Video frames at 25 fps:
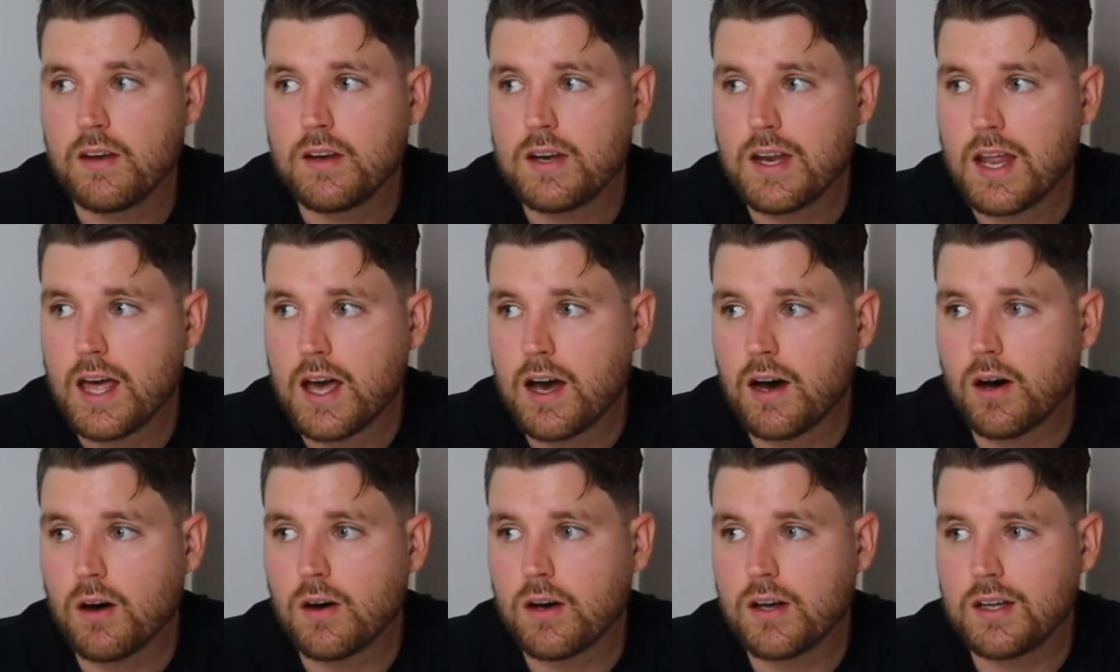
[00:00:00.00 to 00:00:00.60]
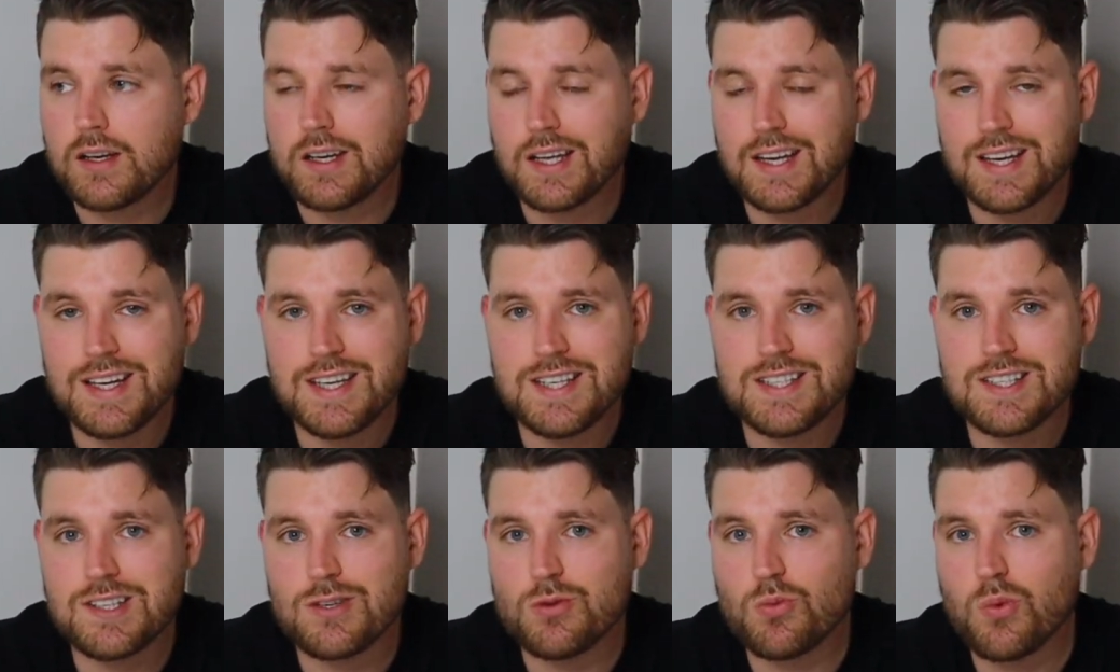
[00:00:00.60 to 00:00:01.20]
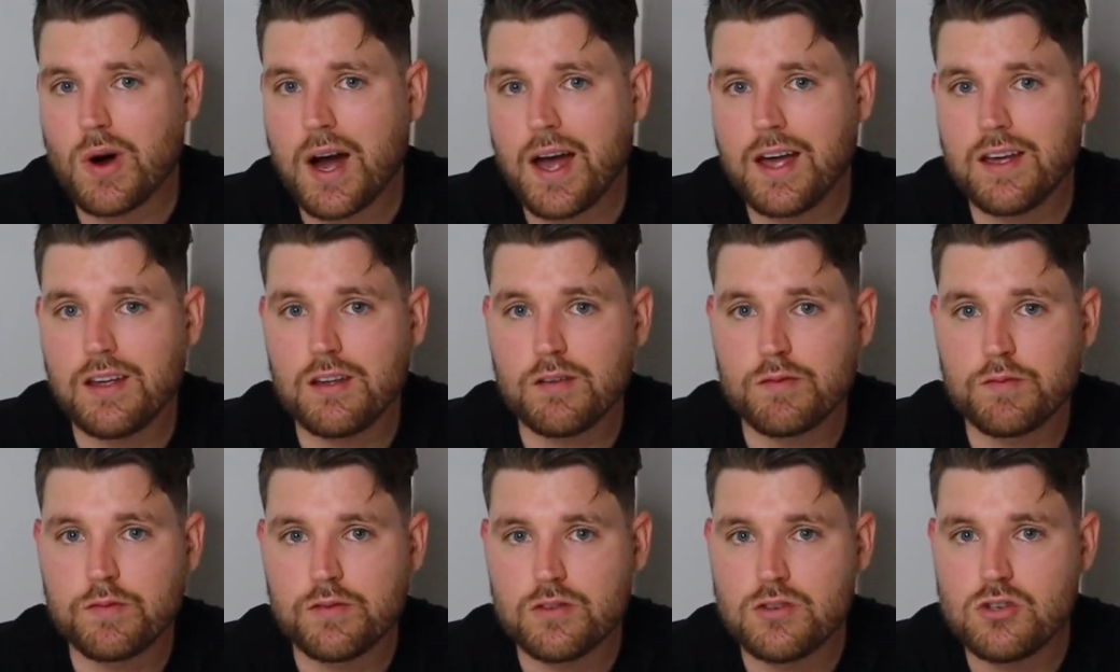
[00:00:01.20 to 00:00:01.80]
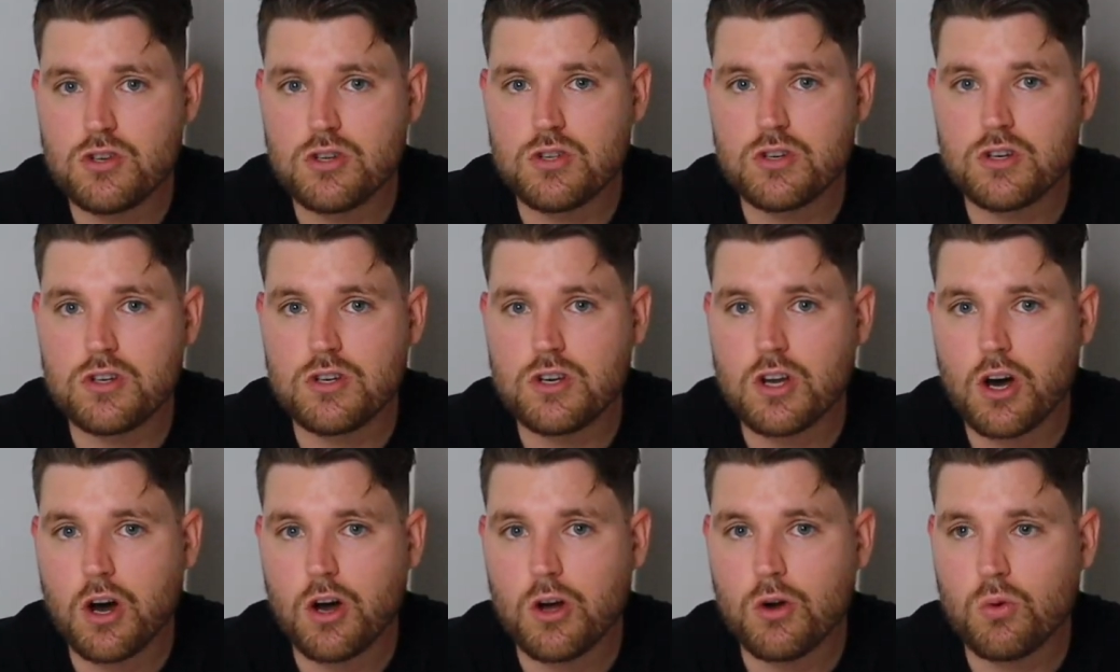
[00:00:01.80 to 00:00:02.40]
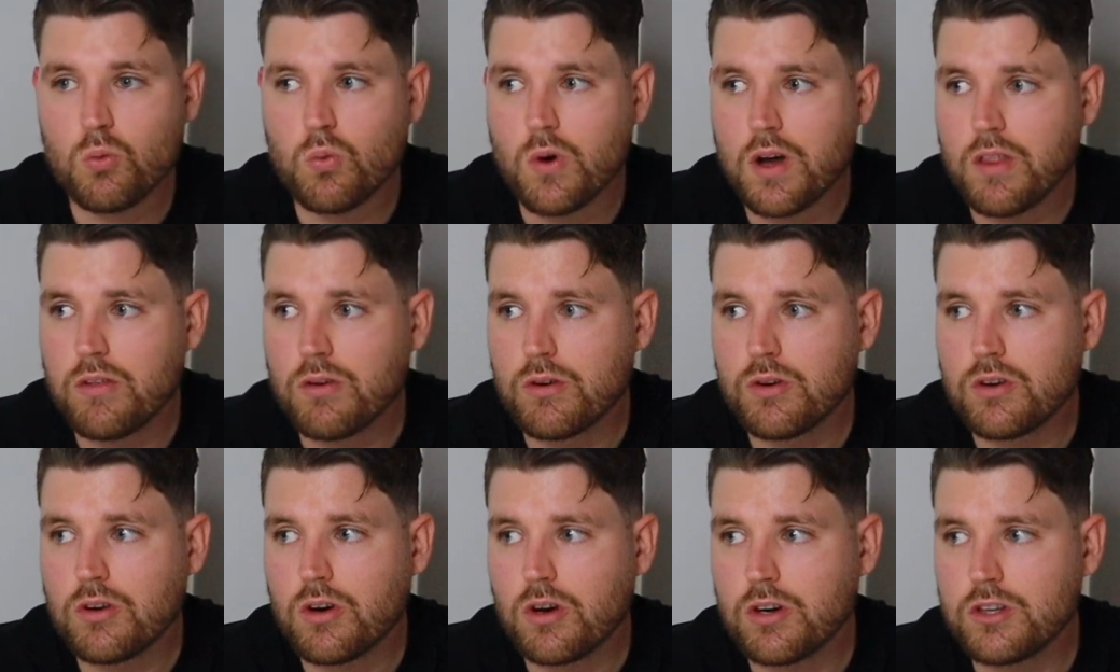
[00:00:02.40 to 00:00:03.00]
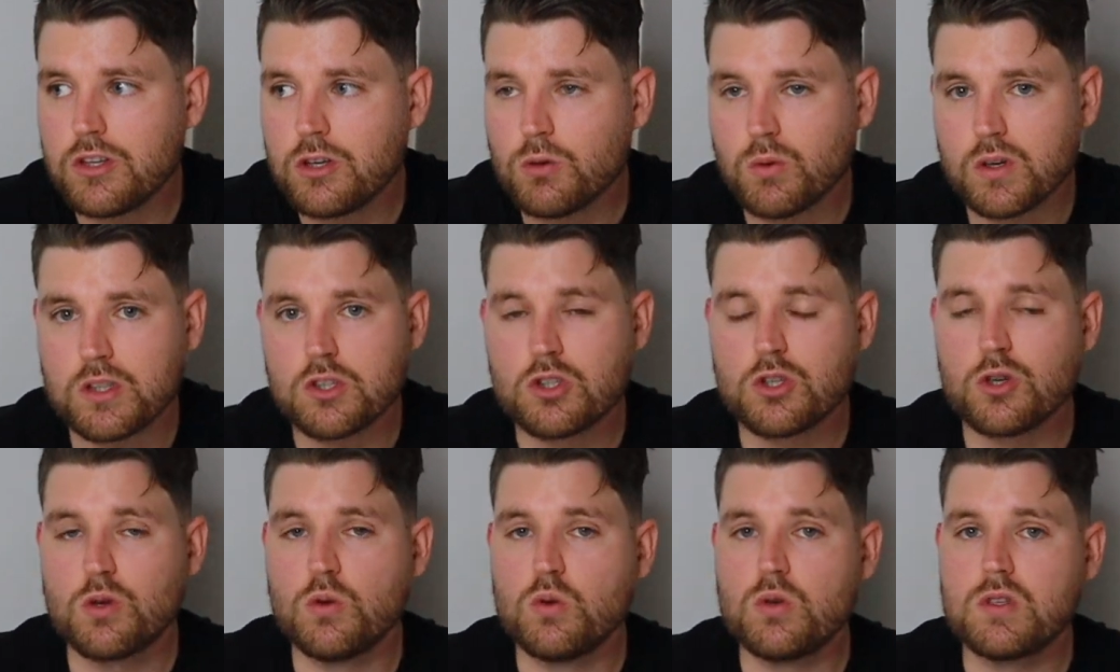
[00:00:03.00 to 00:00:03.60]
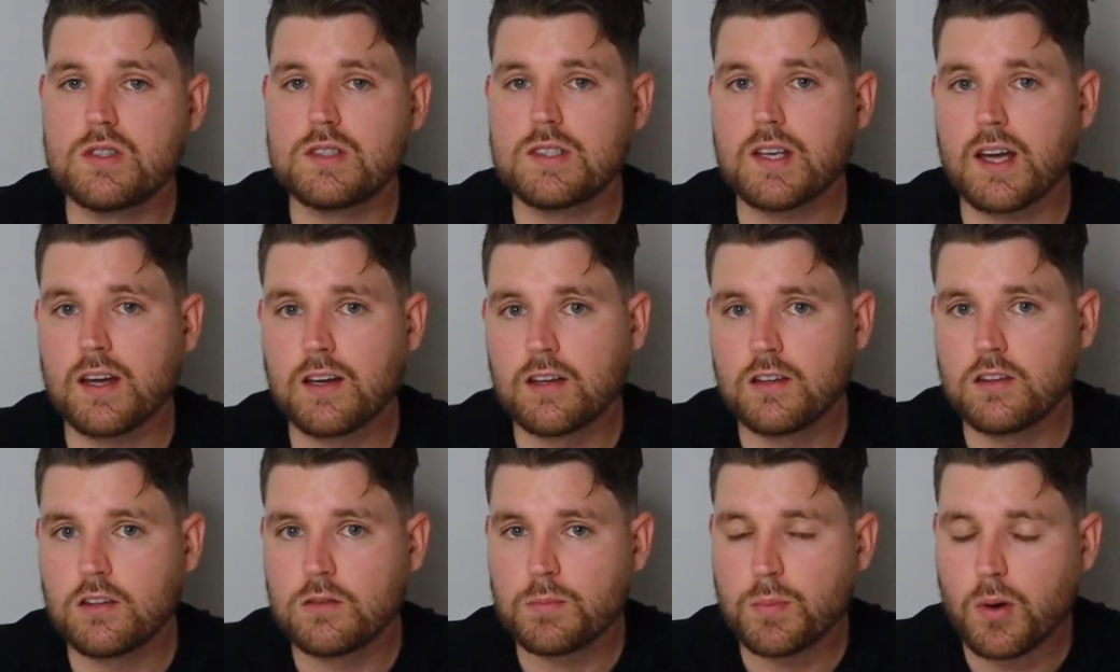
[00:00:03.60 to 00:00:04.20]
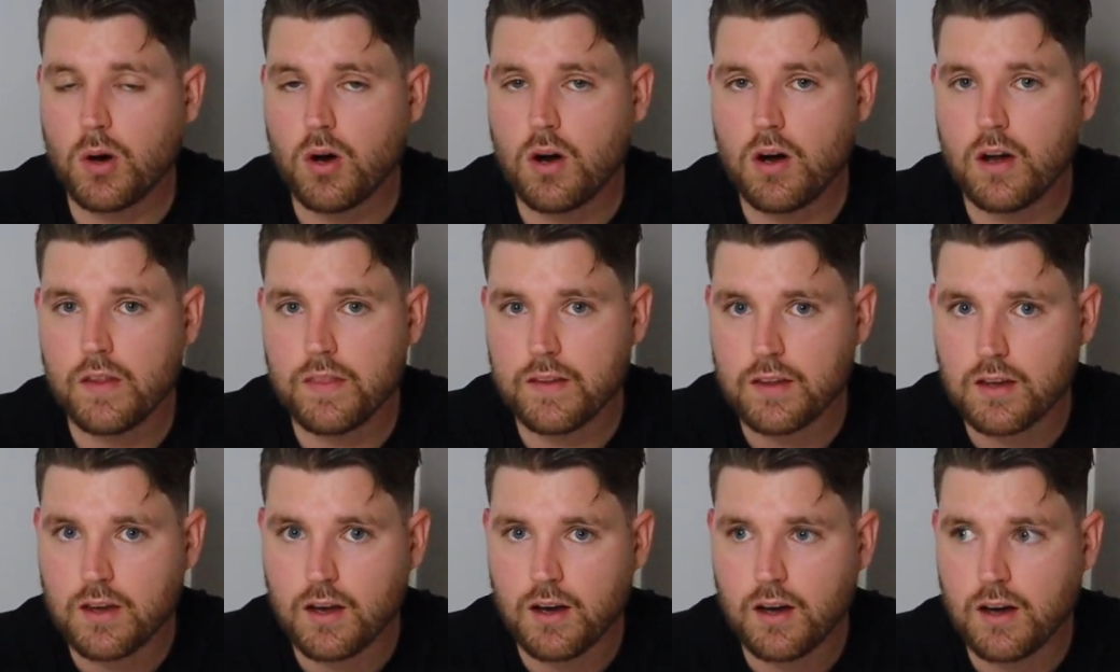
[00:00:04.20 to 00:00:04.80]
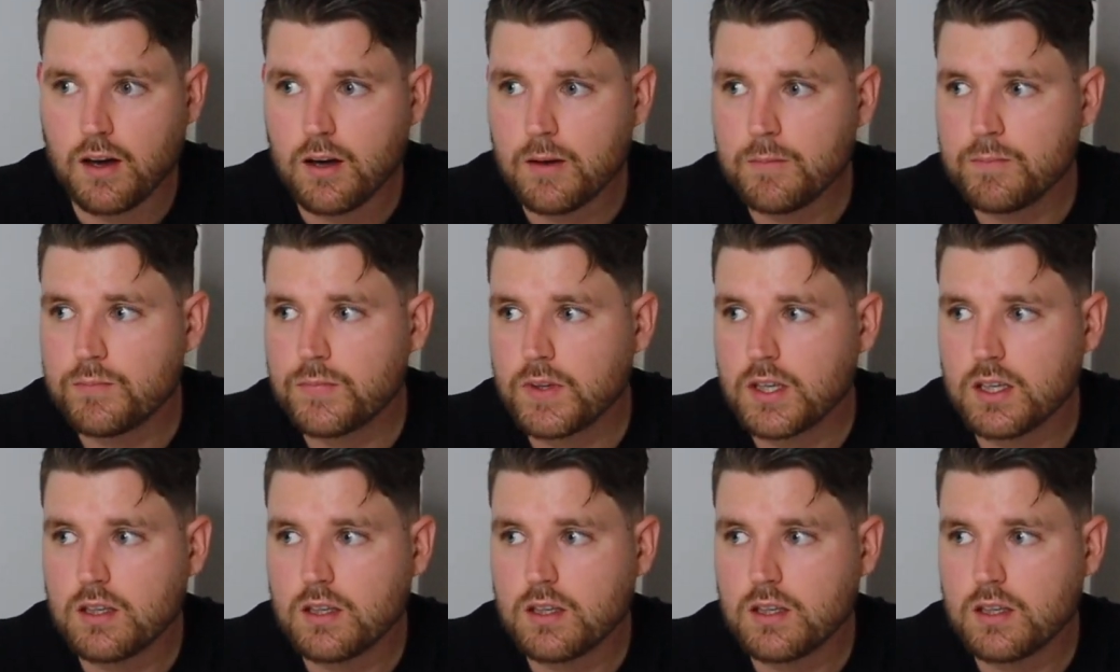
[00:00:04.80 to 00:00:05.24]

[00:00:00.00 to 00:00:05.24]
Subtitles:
Now, an easy way for you to know whether or not you are 2 seconds behind the car,